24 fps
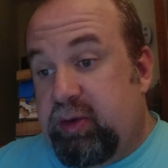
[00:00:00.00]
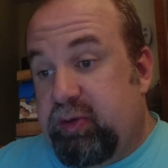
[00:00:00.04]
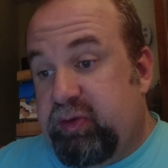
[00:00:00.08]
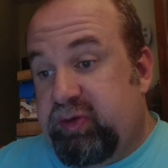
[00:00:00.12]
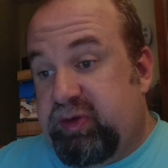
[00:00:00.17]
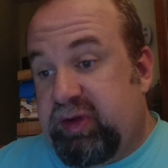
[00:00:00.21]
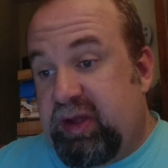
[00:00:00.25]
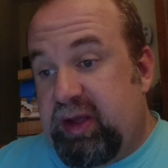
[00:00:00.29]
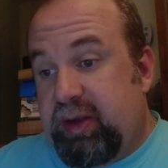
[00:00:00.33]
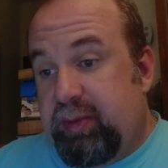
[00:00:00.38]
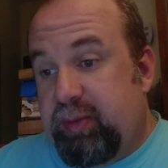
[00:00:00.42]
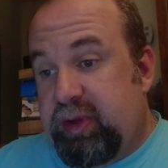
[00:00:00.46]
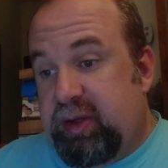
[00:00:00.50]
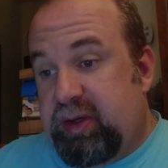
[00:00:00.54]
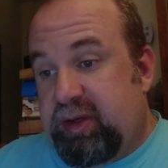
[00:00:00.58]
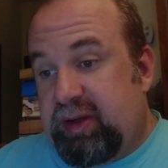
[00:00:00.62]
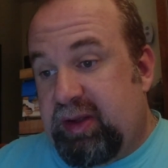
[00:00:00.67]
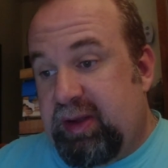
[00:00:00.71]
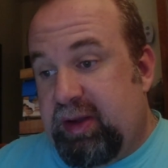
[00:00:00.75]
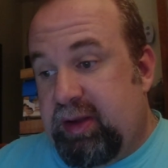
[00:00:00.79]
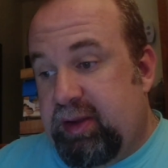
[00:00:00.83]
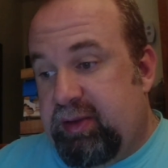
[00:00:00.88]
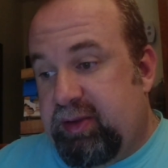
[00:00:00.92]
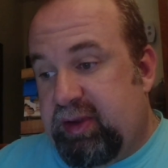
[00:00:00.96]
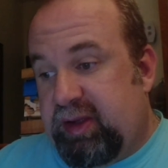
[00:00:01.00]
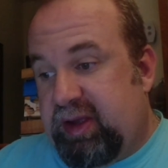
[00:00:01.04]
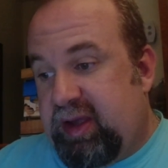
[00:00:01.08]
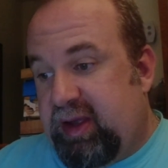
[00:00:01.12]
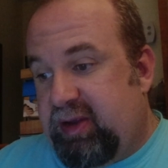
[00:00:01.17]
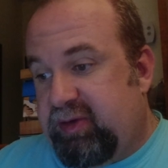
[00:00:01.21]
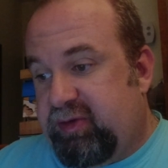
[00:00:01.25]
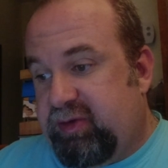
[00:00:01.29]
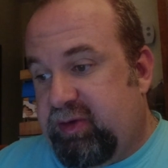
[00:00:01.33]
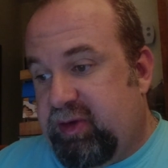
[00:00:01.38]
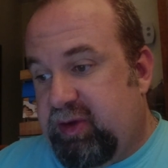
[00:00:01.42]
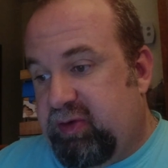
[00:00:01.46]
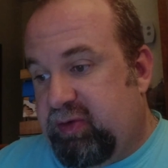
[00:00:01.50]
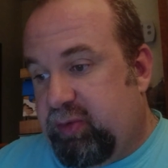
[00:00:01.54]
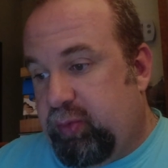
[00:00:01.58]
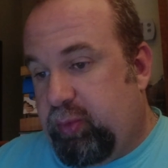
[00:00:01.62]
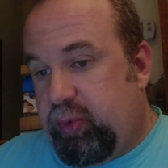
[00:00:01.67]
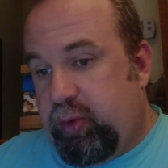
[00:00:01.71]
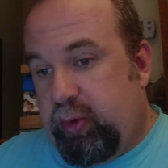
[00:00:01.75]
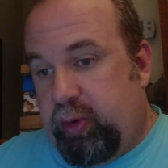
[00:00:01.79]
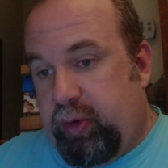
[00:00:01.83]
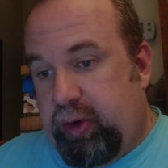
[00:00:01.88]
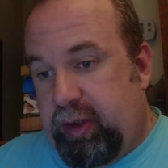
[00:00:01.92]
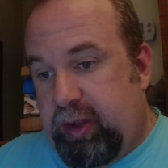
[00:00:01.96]
statement and the cancellation
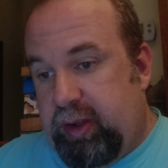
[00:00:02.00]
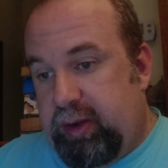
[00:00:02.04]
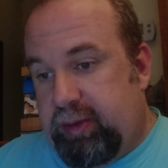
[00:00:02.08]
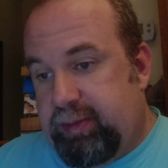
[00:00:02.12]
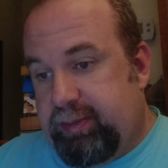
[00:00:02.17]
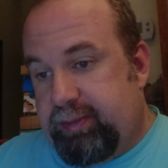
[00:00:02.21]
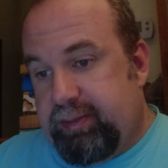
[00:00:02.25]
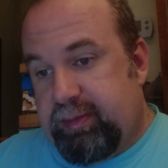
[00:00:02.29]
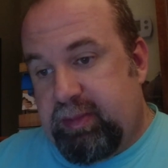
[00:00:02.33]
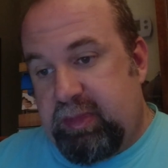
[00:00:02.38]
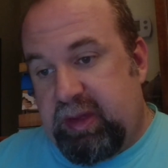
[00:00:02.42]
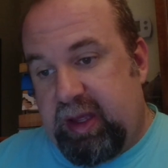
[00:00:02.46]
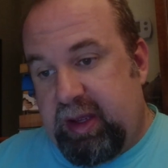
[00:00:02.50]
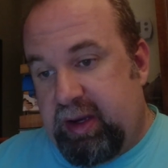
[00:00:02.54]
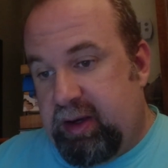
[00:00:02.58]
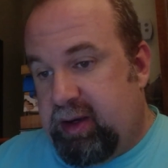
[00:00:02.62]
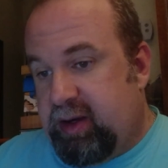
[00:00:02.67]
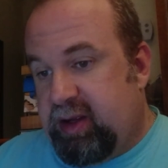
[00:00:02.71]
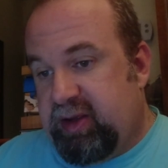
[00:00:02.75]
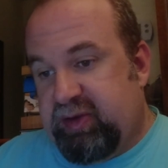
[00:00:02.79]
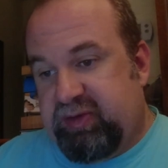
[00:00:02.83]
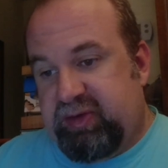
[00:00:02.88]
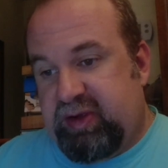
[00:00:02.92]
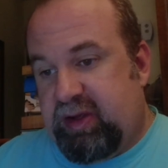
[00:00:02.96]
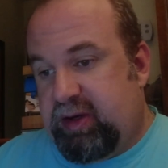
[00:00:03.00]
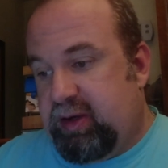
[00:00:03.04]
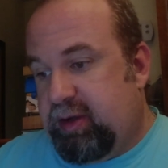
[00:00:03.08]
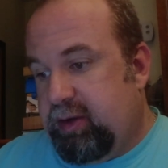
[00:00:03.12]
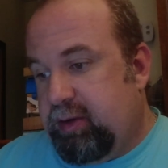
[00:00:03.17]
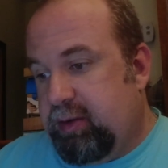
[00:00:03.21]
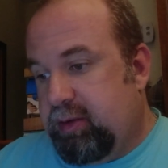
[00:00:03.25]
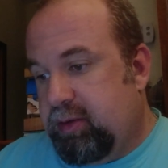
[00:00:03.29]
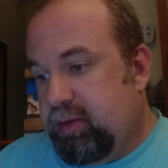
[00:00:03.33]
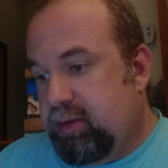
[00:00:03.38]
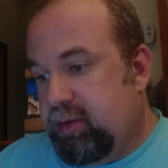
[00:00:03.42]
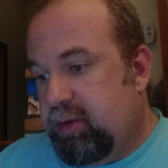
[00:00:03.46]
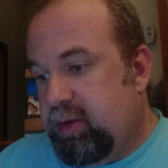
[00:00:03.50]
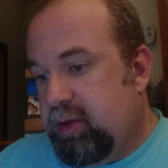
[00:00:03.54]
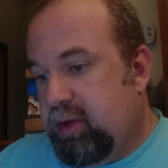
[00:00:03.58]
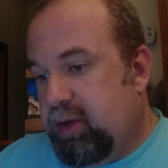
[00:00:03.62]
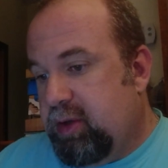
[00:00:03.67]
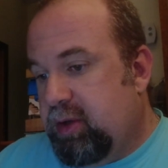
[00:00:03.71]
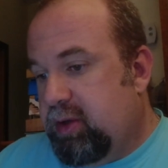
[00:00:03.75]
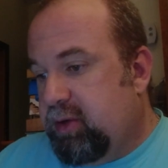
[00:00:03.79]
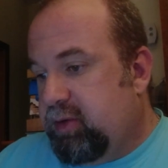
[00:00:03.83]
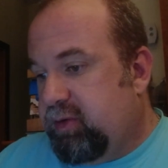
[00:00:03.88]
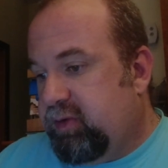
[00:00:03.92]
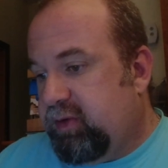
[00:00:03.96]
party? And yes, I do.
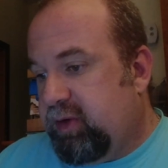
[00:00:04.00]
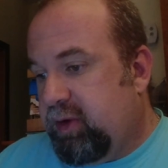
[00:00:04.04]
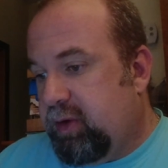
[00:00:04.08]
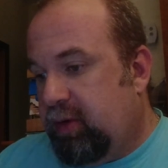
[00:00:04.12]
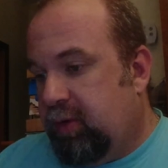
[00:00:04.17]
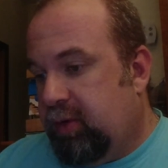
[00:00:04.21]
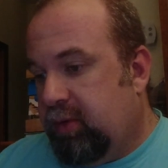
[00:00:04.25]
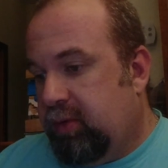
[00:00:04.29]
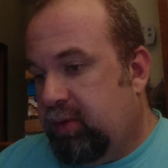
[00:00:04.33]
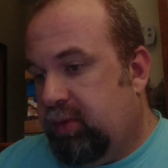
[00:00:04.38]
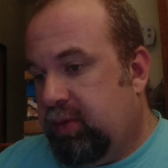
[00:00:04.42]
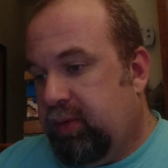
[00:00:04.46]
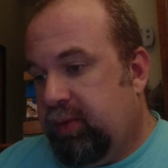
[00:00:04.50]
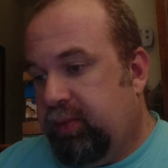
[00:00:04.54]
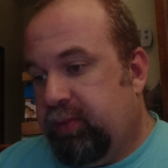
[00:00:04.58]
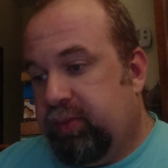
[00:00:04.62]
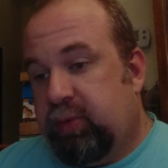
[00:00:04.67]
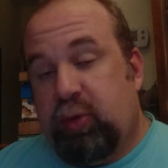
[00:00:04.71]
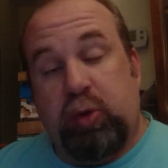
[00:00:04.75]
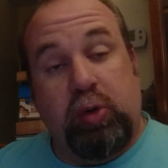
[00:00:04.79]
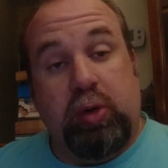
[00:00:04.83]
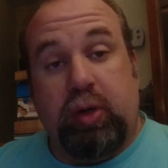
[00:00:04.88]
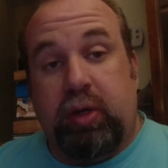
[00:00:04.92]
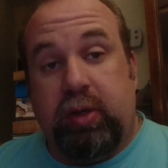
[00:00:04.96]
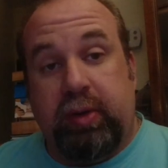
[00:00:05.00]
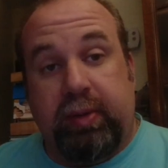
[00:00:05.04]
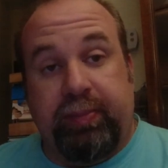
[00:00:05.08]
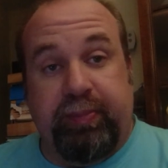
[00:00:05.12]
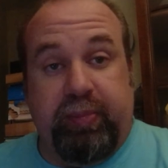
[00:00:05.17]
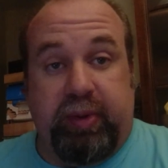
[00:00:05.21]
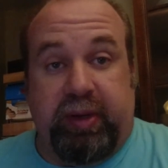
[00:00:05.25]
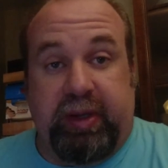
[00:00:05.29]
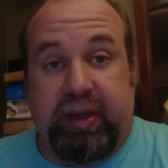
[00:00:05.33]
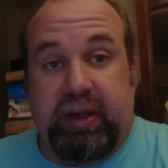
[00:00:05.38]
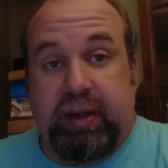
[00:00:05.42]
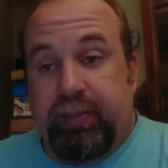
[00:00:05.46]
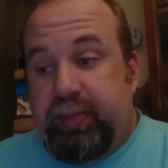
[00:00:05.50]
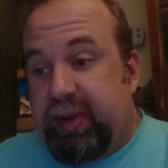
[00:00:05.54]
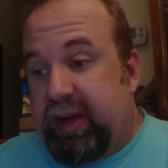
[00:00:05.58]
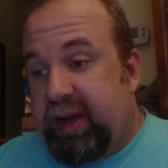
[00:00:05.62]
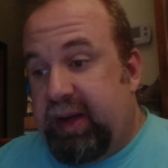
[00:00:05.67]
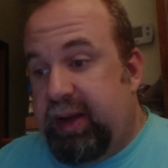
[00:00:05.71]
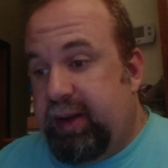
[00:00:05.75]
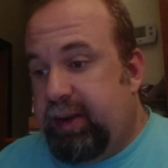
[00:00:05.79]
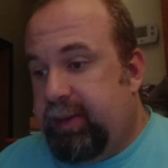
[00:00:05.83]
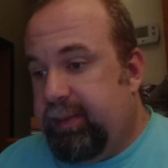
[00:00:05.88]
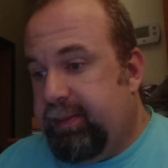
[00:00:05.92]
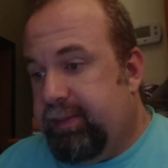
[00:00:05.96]
So I'm going to complete and
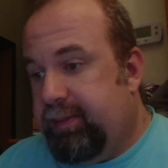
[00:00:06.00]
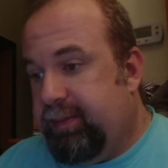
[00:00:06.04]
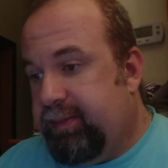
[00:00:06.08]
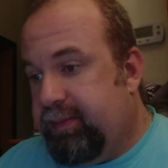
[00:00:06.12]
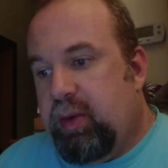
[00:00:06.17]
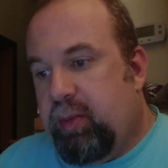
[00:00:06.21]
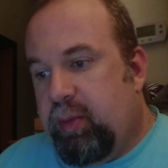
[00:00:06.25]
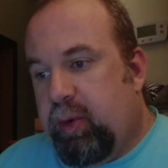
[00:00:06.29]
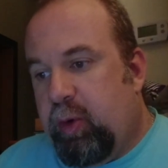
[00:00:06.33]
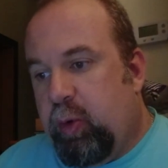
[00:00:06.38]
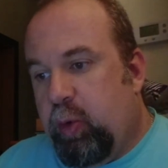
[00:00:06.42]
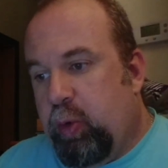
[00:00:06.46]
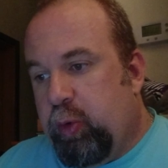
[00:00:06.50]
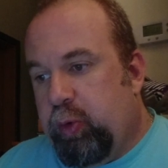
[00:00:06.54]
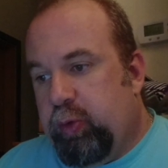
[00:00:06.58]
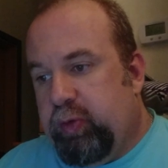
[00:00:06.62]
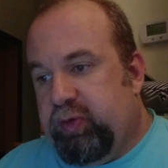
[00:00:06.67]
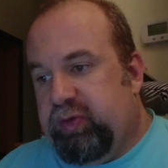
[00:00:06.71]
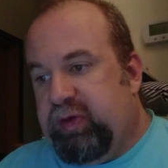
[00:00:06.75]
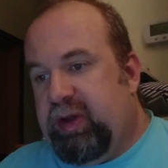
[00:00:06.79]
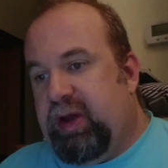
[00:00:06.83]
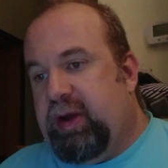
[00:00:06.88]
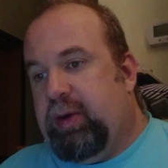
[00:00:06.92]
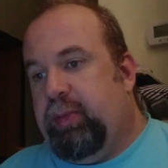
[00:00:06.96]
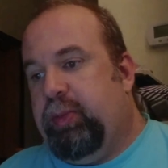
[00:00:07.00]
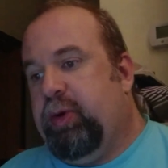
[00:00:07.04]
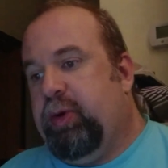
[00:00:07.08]
pay. My order is now